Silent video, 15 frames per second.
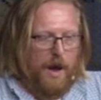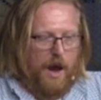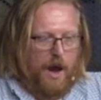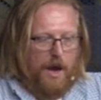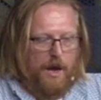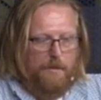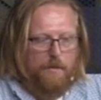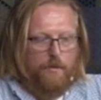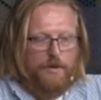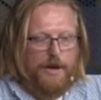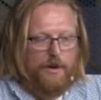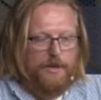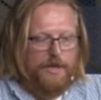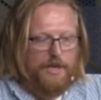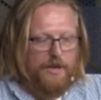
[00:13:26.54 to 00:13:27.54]
We're
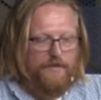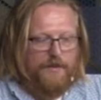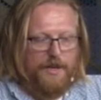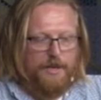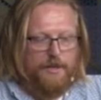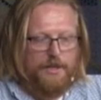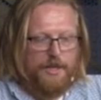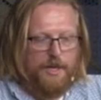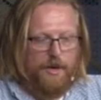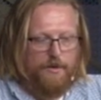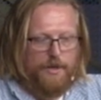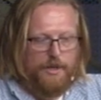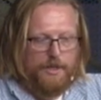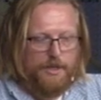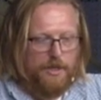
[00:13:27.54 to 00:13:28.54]
now going to configure a
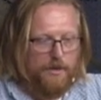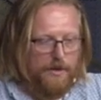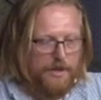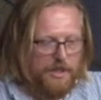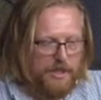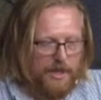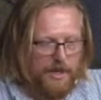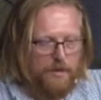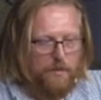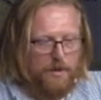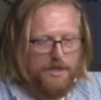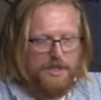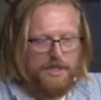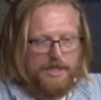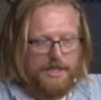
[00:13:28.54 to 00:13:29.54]
decoder. So on this line
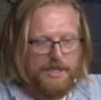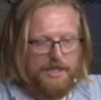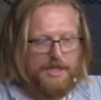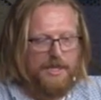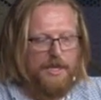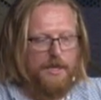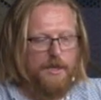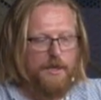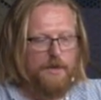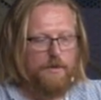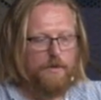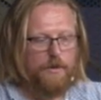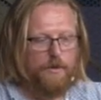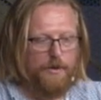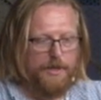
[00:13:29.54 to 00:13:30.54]
160,
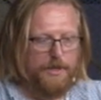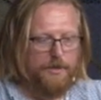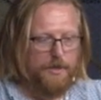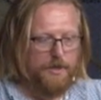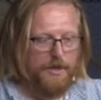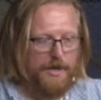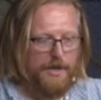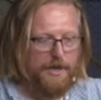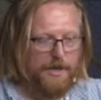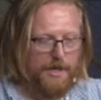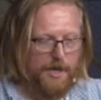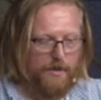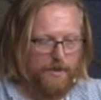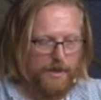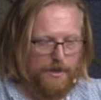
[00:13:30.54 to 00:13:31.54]
we're going to create a
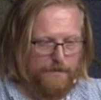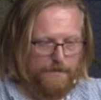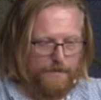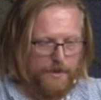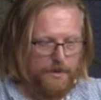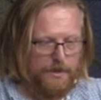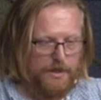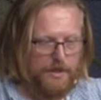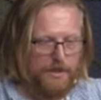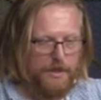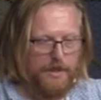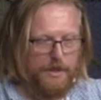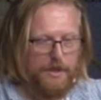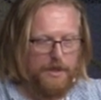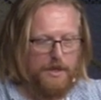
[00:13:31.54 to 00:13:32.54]
decoder using
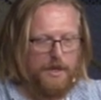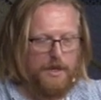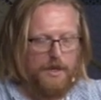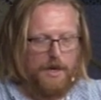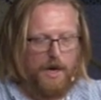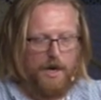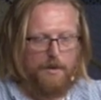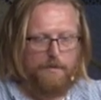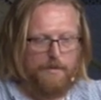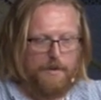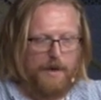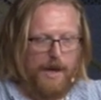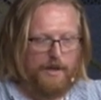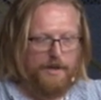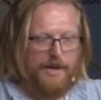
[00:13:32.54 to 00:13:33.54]
the
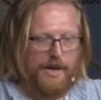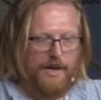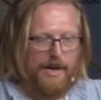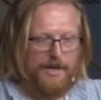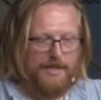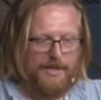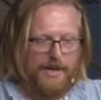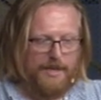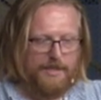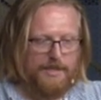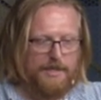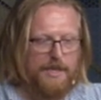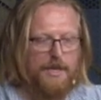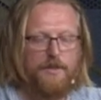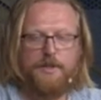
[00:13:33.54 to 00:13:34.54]
allocate
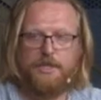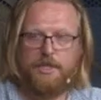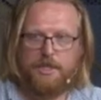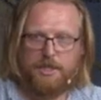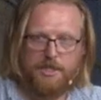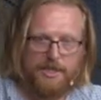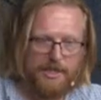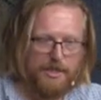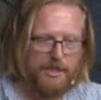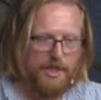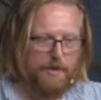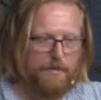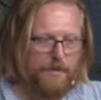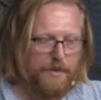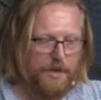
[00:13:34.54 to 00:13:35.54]
context. This just sets
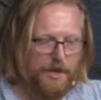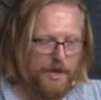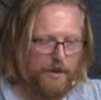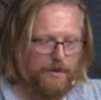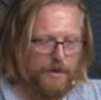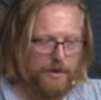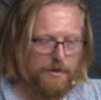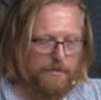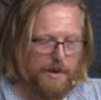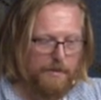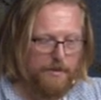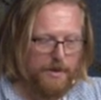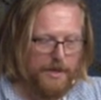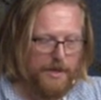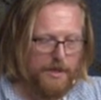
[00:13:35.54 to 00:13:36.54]
up the decoder in
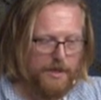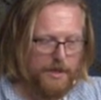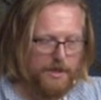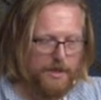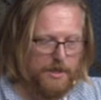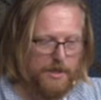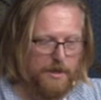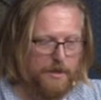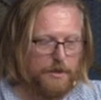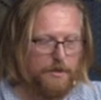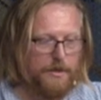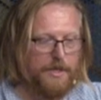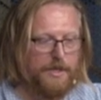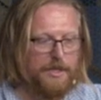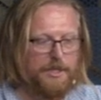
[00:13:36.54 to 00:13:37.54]
memory. It doesn't do
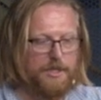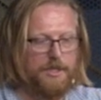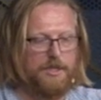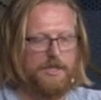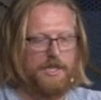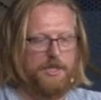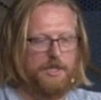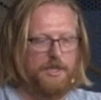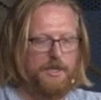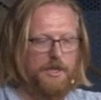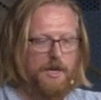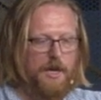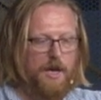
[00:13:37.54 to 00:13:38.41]
any initialization.